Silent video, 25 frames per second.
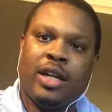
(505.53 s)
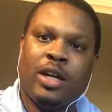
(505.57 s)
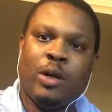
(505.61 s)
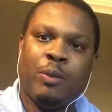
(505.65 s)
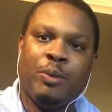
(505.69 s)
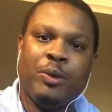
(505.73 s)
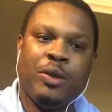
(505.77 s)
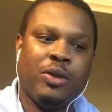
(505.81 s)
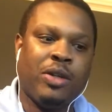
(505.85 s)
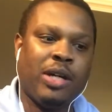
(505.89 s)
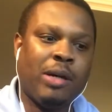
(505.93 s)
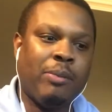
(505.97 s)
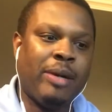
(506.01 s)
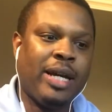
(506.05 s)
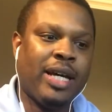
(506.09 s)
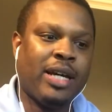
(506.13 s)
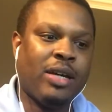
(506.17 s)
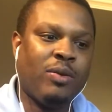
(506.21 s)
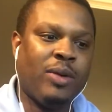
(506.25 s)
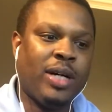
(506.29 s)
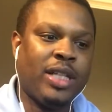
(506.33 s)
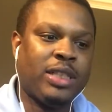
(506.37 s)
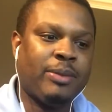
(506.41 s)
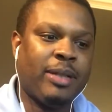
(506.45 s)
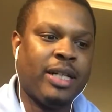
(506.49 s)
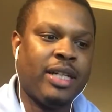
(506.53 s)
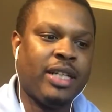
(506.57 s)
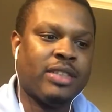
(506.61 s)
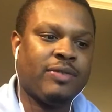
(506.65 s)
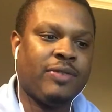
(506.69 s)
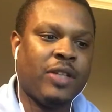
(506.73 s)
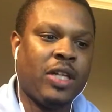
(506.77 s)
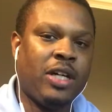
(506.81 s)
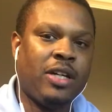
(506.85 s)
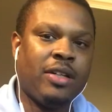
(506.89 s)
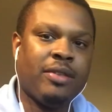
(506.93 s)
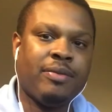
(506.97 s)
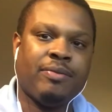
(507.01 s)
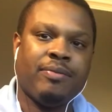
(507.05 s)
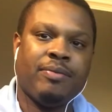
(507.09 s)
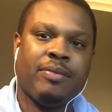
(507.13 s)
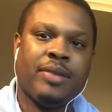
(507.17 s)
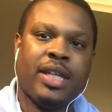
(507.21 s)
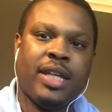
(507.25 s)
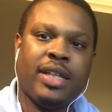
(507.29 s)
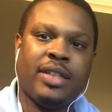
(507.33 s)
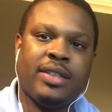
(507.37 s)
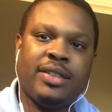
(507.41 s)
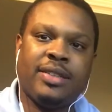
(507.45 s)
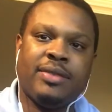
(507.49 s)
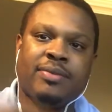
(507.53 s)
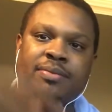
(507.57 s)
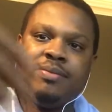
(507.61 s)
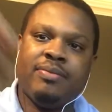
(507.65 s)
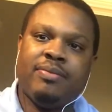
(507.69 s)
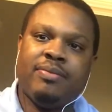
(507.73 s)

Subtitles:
you'll come back and watch my next vlog. Thanks.